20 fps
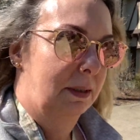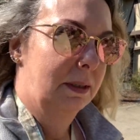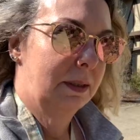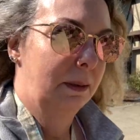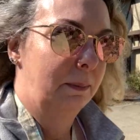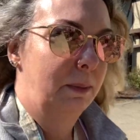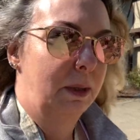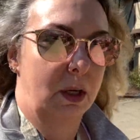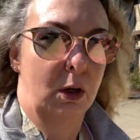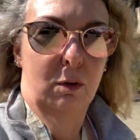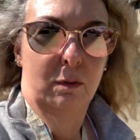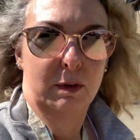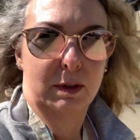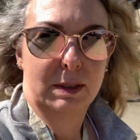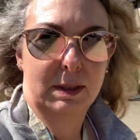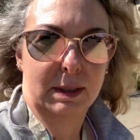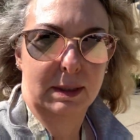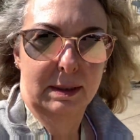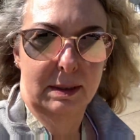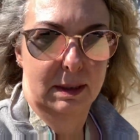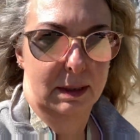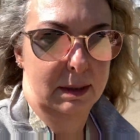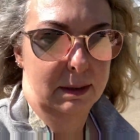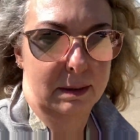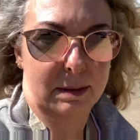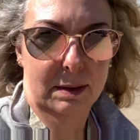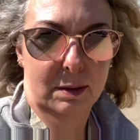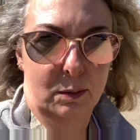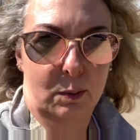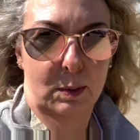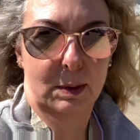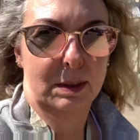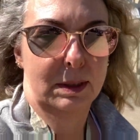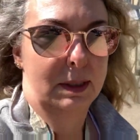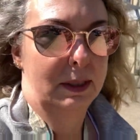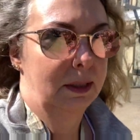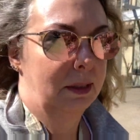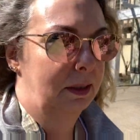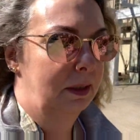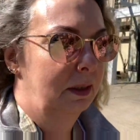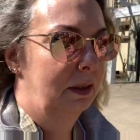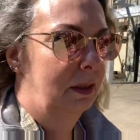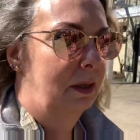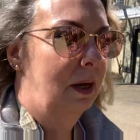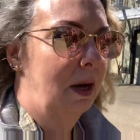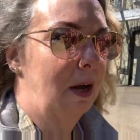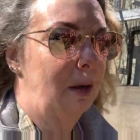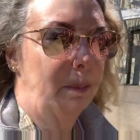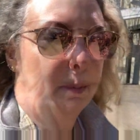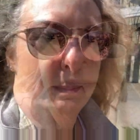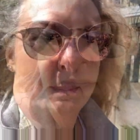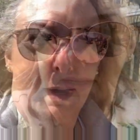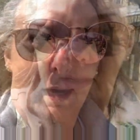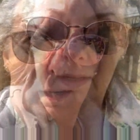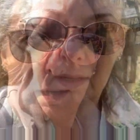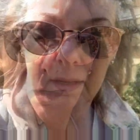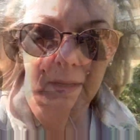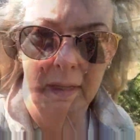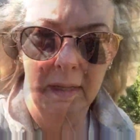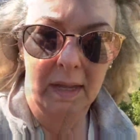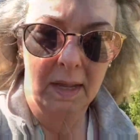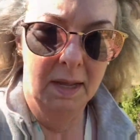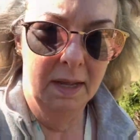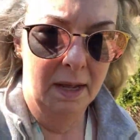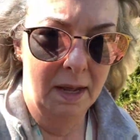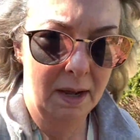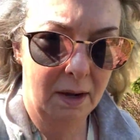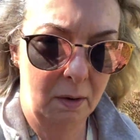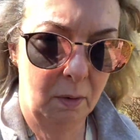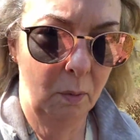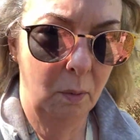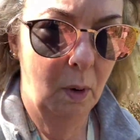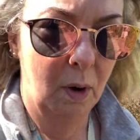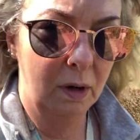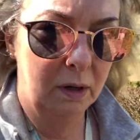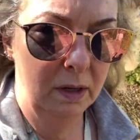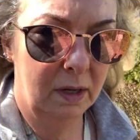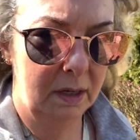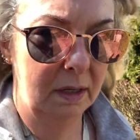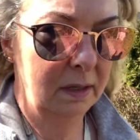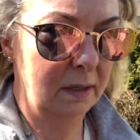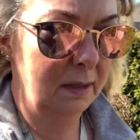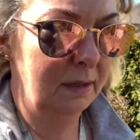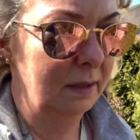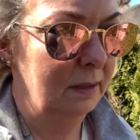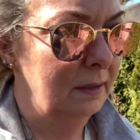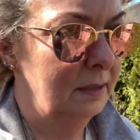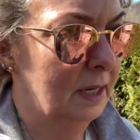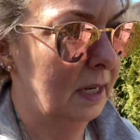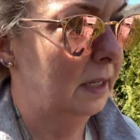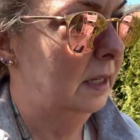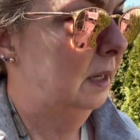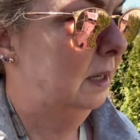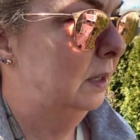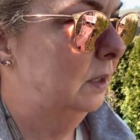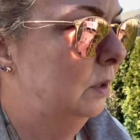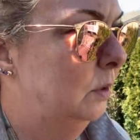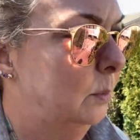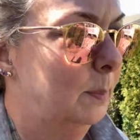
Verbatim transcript: something over 60. So we'll see. I'll be back. Out walking, taking a new